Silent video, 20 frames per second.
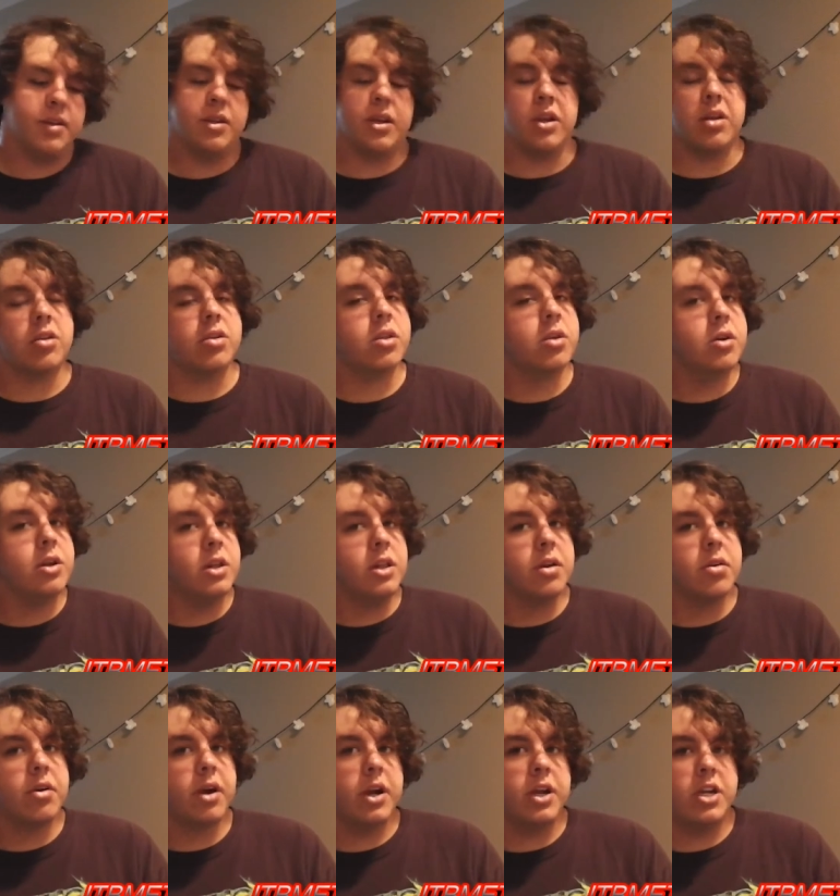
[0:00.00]
including
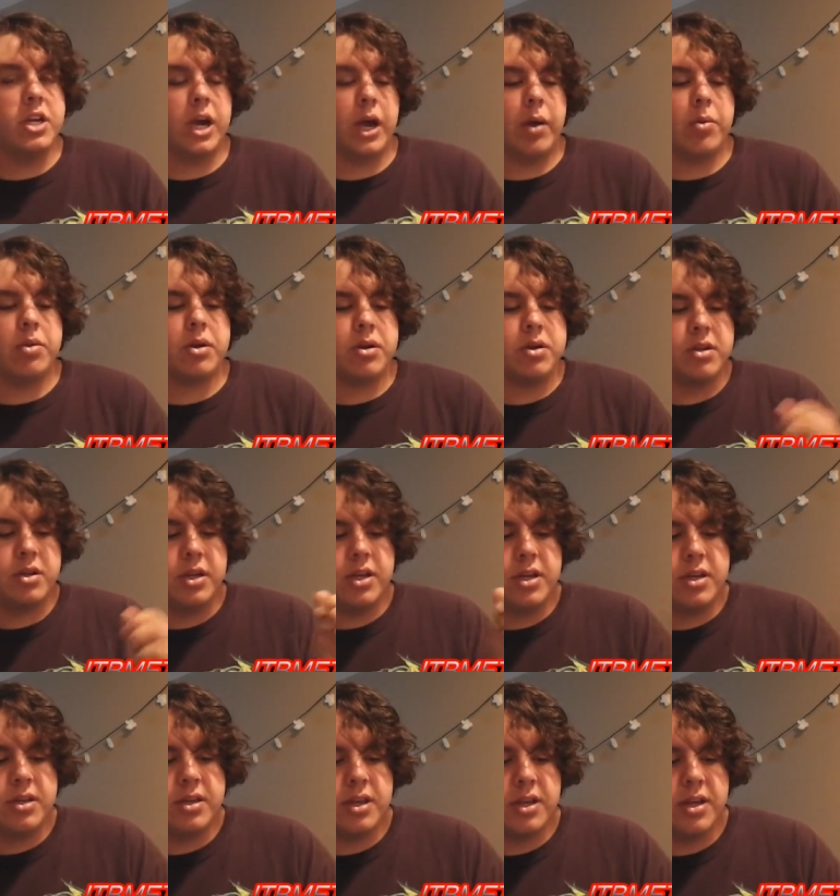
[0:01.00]
the Gray Chapters,
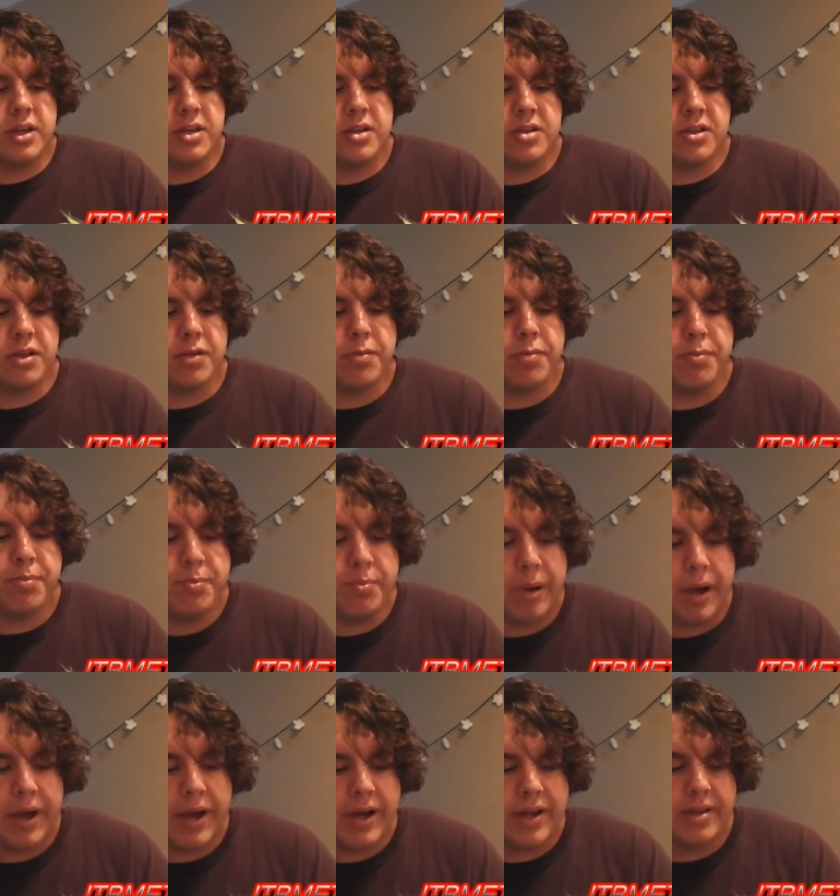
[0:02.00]
this is the
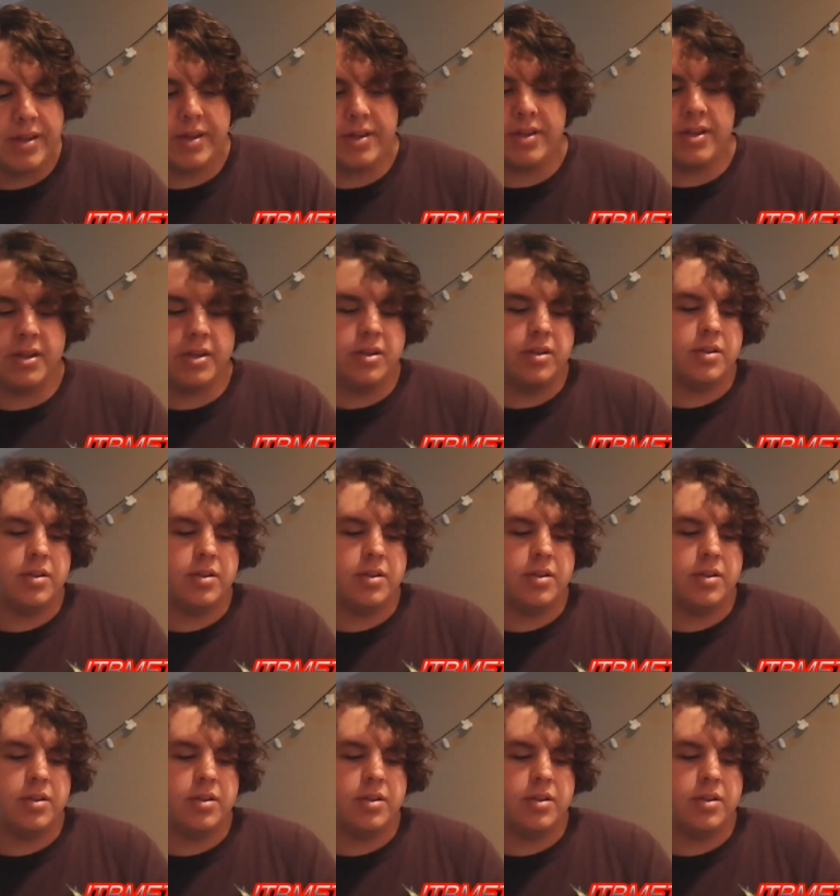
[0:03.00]
best